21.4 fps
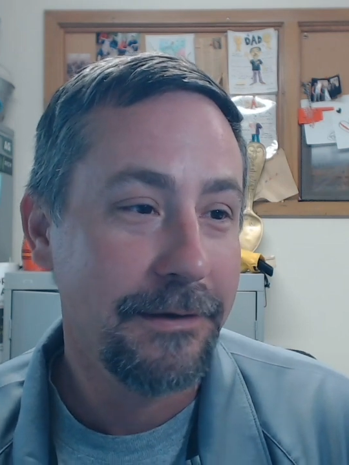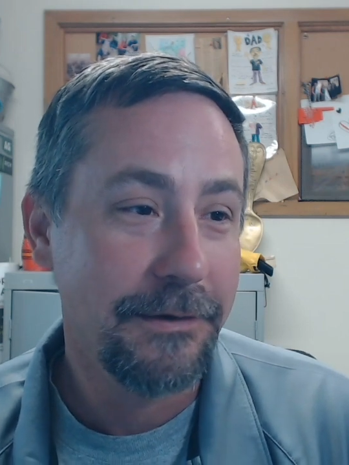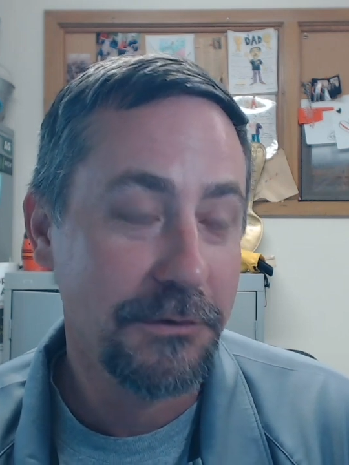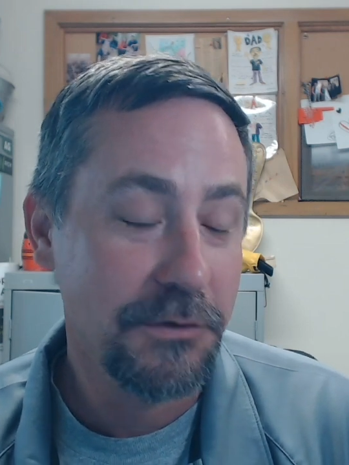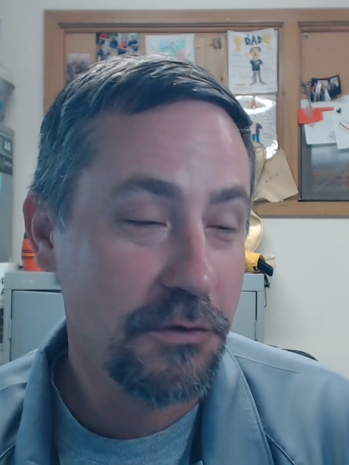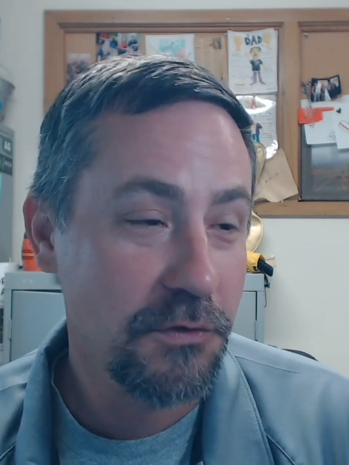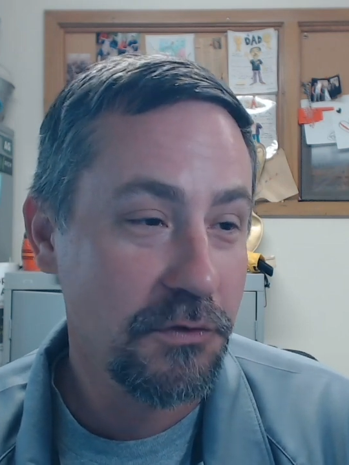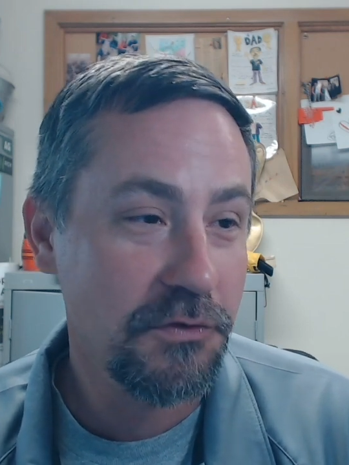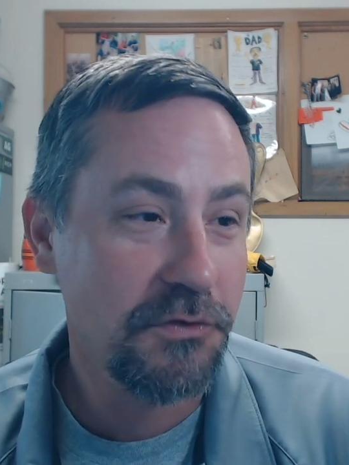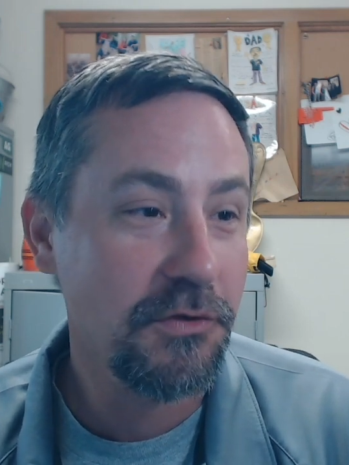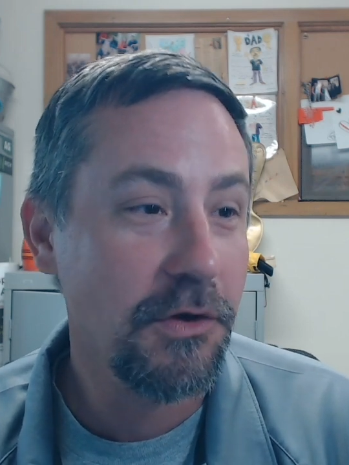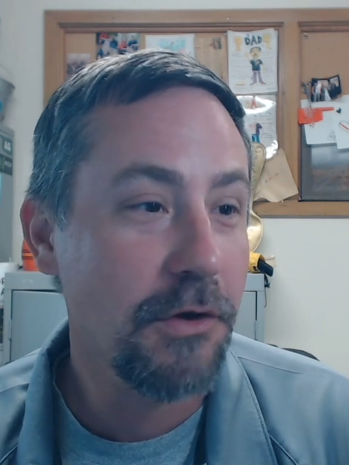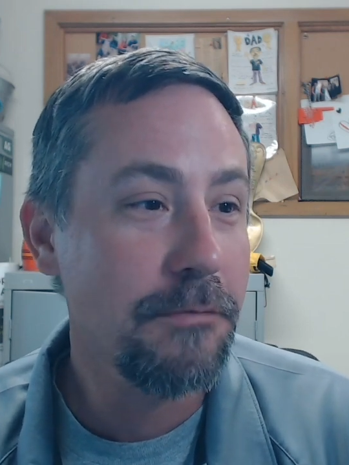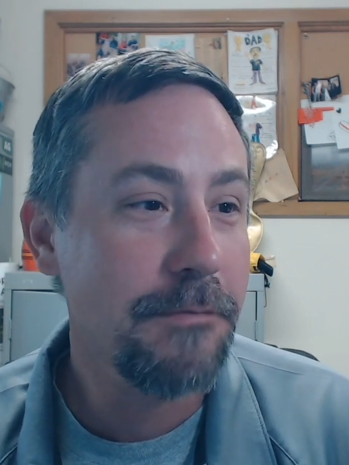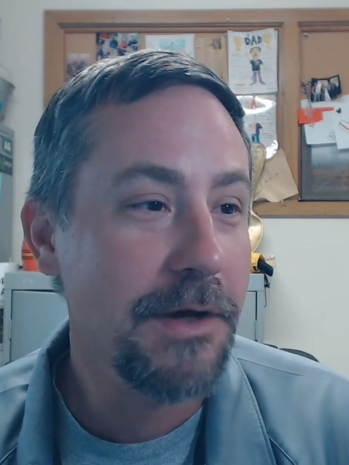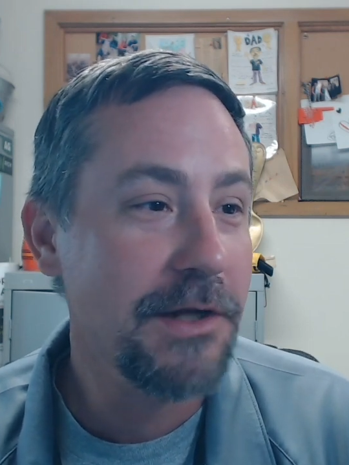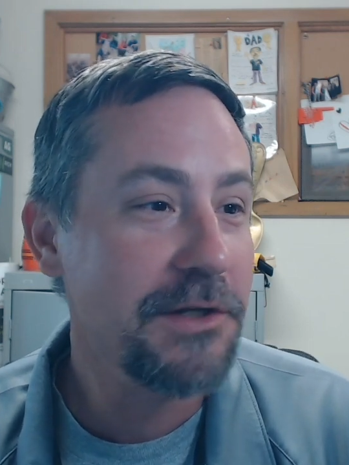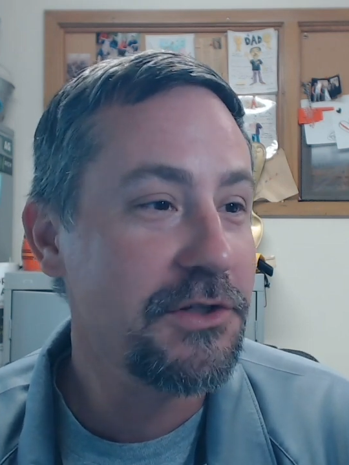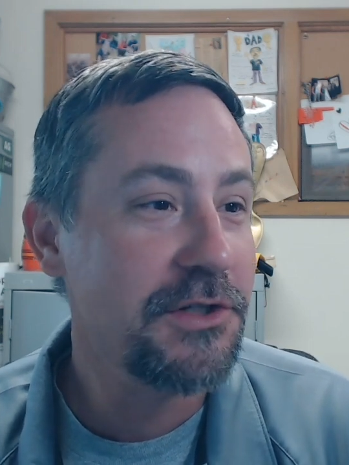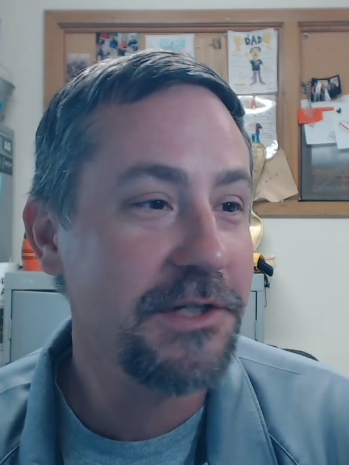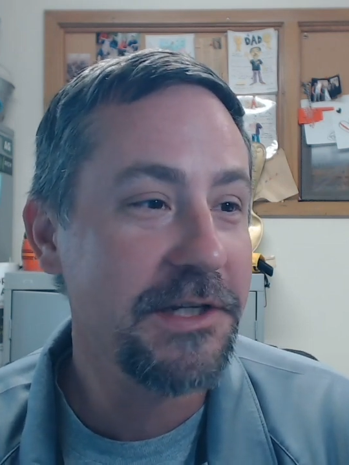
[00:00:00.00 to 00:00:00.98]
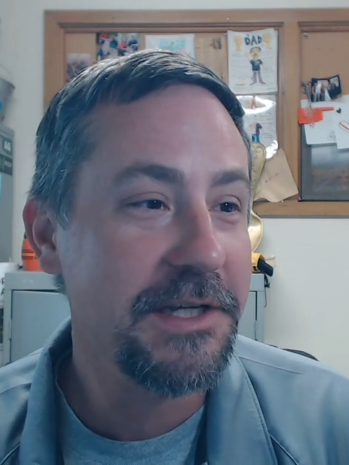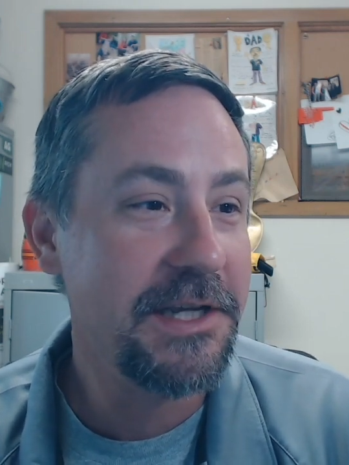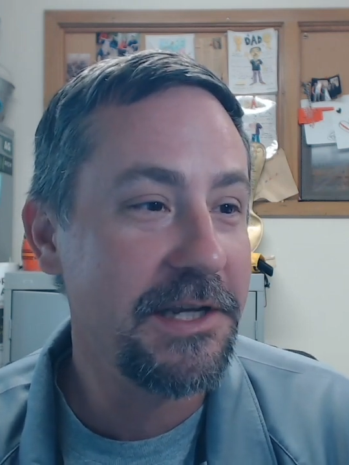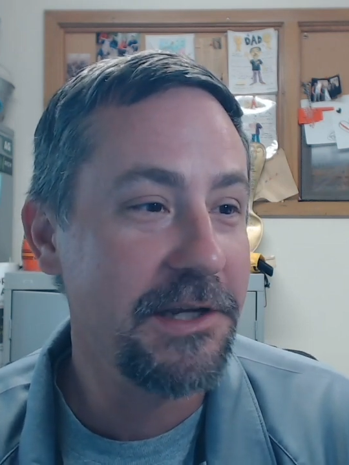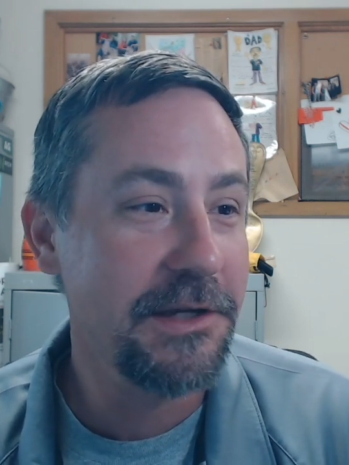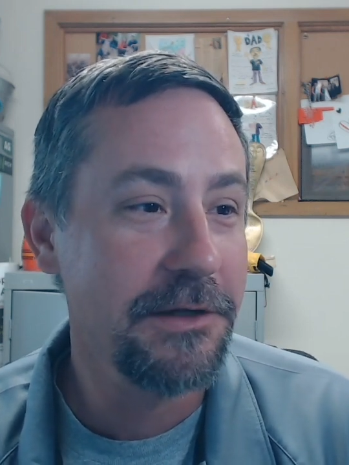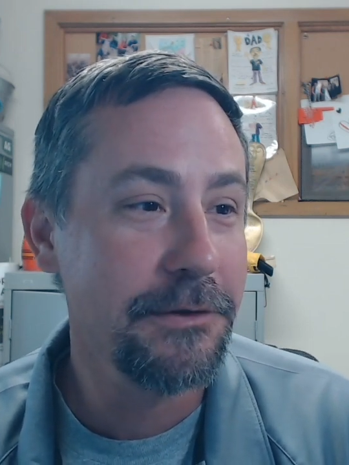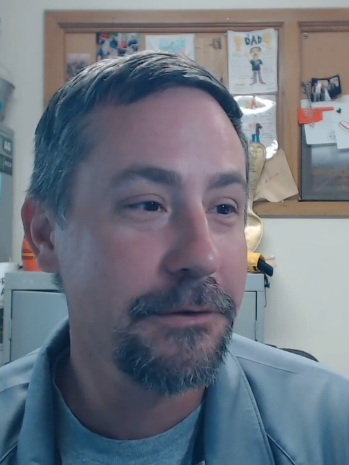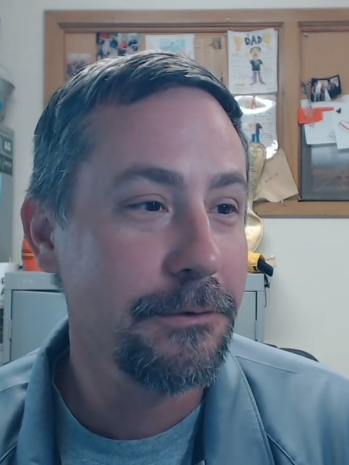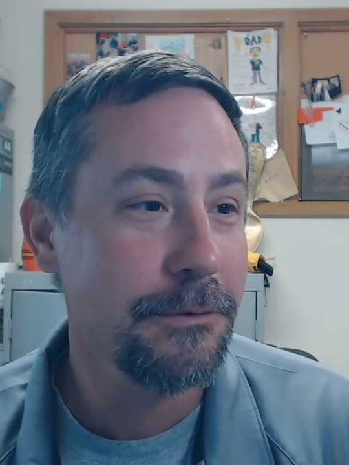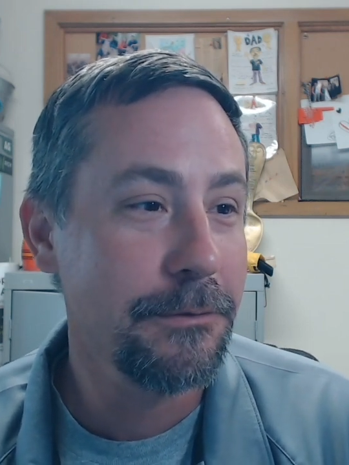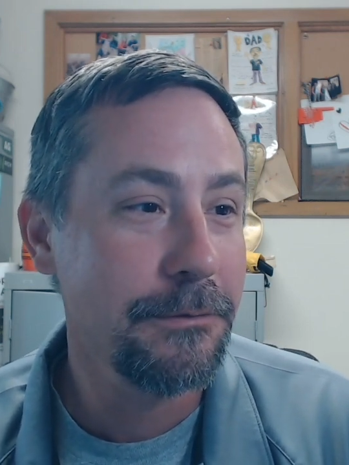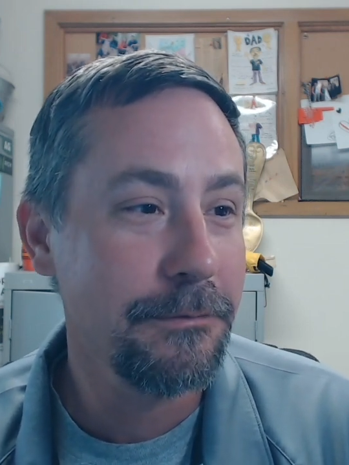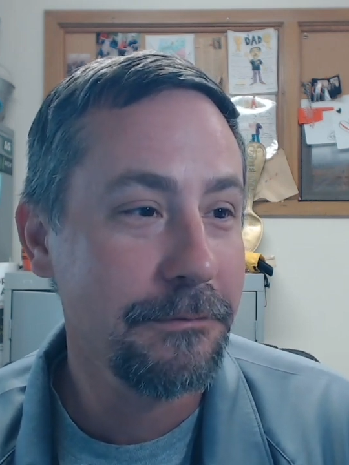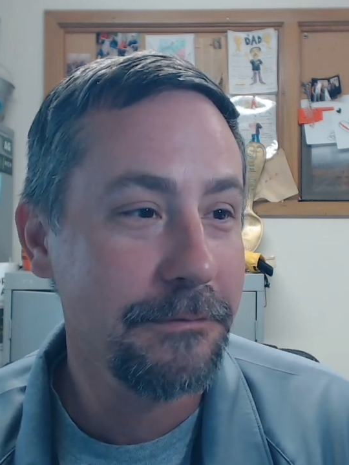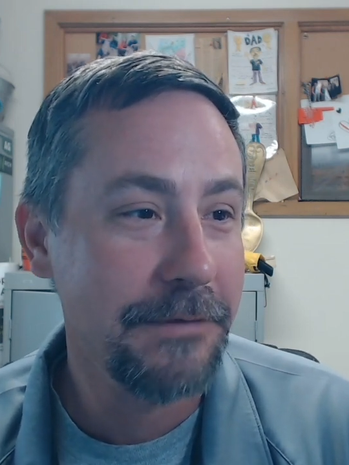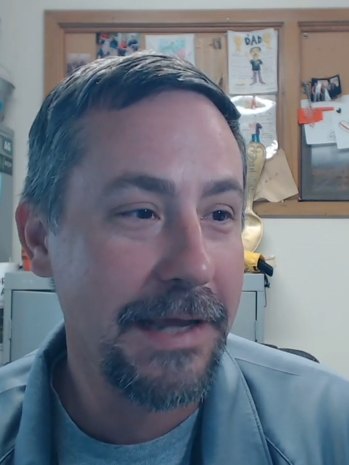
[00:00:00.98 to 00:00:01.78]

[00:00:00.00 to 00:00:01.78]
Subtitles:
so much to Q.